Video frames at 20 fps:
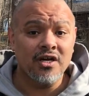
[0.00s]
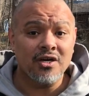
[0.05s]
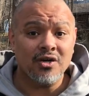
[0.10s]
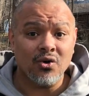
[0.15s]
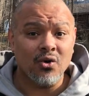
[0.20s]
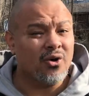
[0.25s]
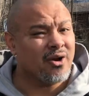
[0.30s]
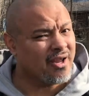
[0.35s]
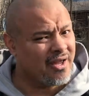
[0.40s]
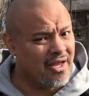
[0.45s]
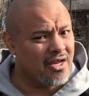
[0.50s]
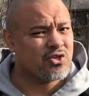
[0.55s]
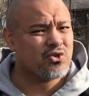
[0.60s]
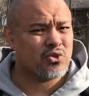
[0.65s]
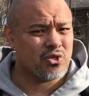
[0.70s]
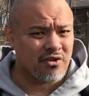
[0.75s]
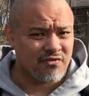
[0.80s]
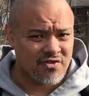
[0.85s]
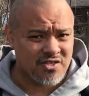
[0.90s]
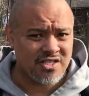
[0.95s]
or hatred
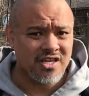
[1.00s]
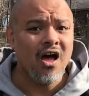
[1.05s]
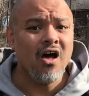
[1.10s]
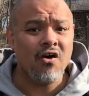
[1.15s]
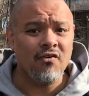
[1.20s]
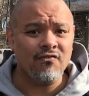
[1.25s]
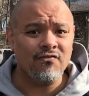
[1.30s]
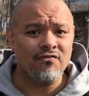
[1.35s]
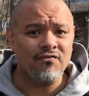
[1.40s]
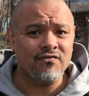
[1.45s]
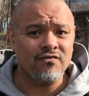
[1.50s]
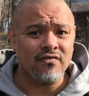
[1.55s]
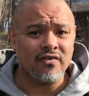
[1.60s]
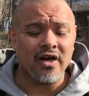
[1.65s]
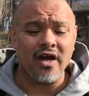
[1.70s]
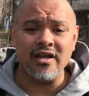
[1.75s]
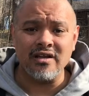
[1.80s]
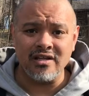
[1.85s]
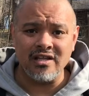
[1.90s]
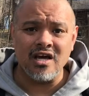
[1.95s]
of self
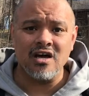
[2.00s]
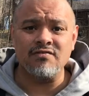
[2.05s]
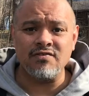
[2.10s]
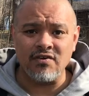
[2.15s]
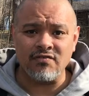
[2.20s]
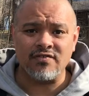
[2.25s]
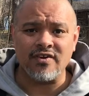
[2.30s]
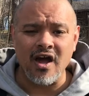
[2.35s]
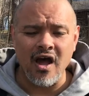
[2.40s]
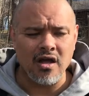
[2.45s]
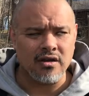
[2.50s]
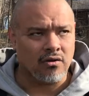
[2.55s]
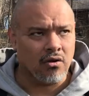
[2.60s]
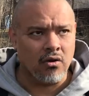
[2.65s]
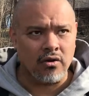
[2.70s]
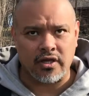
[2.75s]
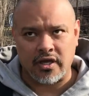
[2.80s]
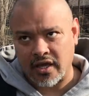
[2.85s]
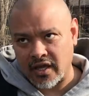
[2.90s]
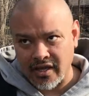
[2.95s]
and love of God.
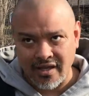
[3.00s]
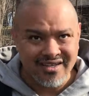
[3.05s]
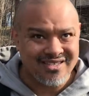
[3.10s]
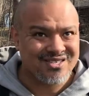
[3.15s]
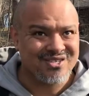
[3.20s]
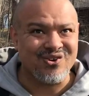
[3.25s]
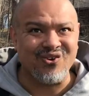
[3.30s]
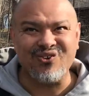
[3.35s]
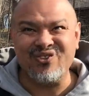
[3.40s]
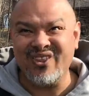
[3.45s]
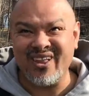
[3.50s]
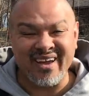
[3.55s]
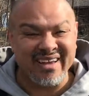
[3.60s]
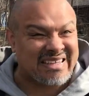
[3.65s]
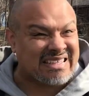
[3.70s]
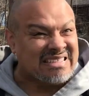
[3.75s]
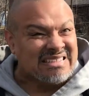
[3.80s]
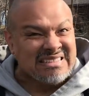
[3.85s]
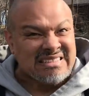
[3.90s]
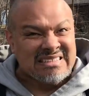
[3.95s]
Okay, so like,
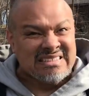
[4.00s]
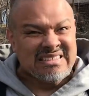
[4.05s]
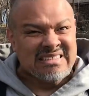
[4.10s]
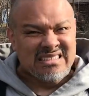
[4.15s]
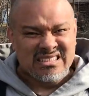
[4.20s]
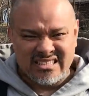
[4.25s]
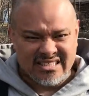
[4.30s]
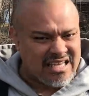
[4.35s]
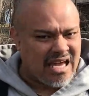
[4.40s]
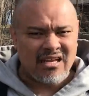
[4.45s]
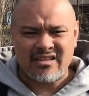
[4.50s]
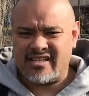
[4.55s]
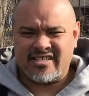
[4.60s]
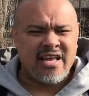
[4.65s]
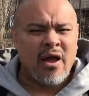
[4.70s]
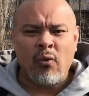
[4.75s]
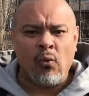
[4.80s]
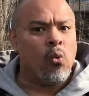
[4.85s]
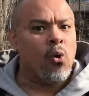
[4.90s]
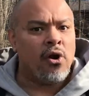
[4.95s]
does
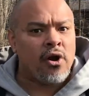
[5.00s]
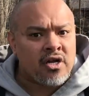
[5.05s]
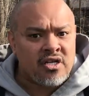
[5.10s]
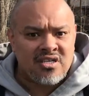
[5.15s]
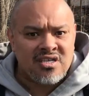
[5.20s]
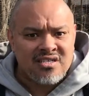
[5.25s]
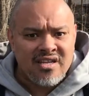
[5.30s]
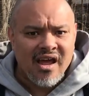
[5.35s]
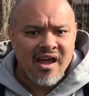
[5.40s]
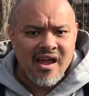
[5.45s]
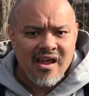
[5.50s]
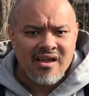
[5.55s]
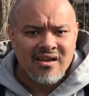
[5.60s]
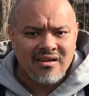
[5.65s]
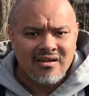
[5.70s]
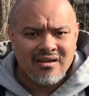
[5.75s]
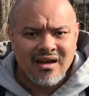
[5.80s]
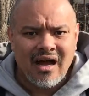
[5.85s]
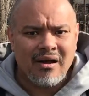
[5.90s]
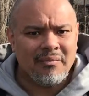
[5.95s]
that work today?
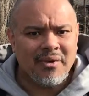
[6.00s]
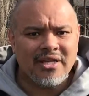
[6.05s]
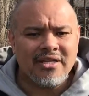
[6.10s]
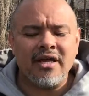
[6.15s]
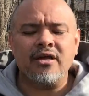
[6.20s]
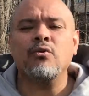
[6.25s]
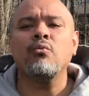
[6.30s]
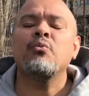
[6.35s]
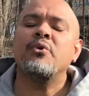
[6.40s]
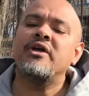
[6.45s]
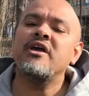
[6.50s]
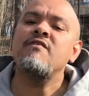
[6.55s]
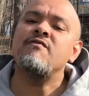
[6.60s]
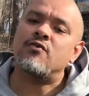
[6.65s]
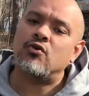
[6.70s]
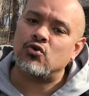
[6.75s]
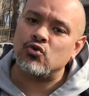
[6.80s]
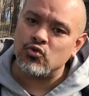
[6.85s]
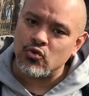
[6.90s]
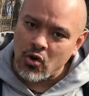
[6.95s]
I mean, like, we have
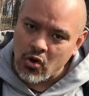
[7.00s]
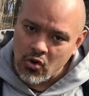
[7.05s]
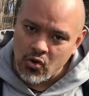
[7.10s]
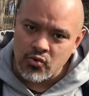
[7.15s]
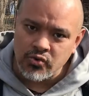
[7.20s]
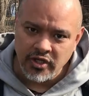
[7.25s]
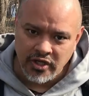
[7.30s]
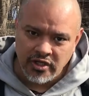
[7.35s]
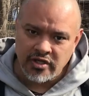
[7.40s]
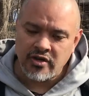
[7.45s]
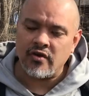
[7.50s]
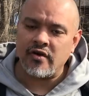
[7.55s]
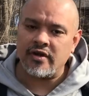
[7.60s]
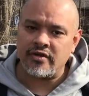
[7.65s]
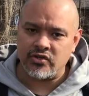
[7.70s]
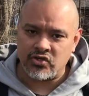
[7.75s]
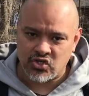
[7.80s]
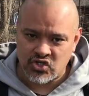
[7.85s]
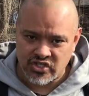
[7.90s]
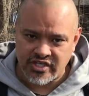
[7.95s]
grown in our
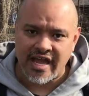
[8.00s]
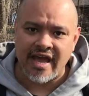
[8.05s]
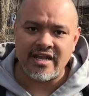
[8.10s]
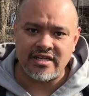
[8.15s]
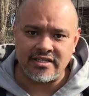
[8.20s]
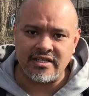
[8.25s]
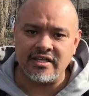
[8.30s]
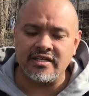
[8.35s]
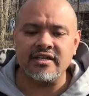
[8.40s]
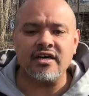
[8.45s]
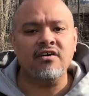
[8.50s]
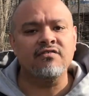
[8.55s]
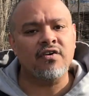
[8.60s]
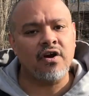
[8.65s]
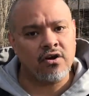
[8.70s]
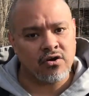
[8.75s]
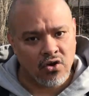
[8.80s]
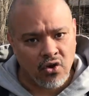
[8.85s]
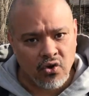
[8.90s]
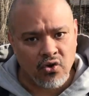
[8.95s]
understanding of our
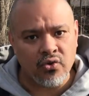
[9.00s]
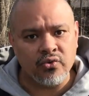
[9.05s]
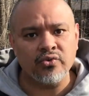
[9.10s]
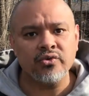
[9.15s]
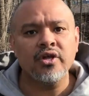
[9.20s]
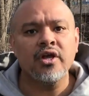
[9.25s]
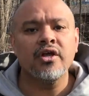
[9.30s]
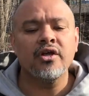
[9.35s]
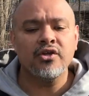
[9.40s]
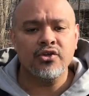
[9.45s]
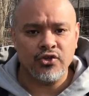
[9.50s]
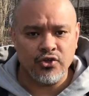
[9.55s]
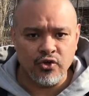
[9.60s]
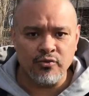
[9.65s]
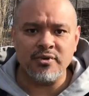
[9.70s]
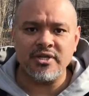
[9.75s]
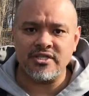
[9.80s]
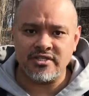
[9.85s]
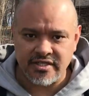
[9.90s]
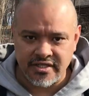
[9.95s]
own
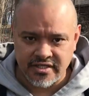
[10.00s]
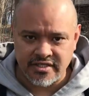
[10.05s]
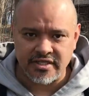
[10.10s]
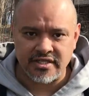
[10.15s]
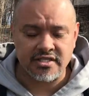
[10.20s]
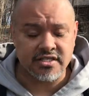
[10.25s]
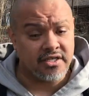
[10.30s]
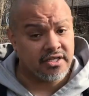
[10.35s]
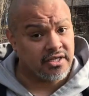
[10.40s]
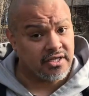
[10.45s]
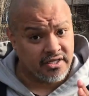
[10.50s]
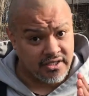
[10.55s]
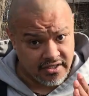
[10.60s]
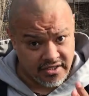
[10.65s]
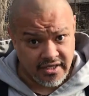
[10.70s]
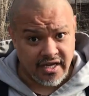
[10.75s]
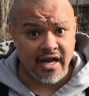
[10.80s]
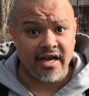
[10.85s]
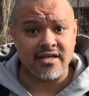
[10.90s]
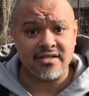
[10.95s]
human dignity,
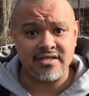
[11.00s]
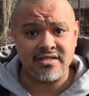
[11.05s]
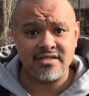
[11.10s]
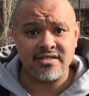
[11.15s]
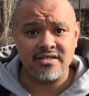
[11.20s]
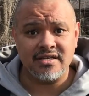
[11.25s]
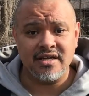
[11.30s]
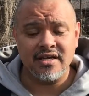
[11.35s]
yes.